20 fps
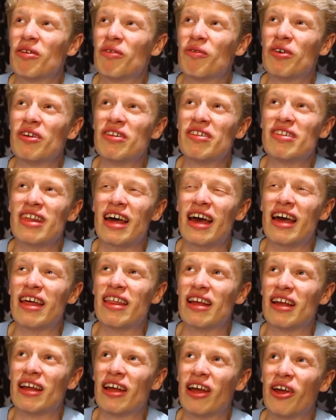was
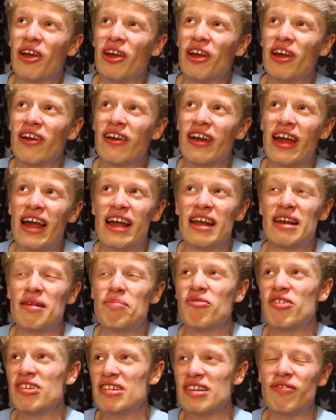that her and
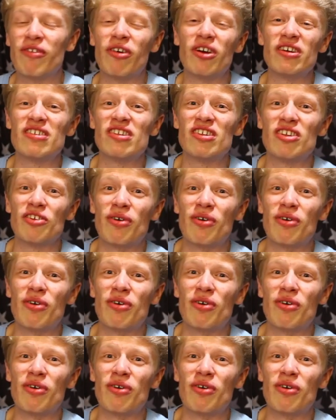Brizzy Voices,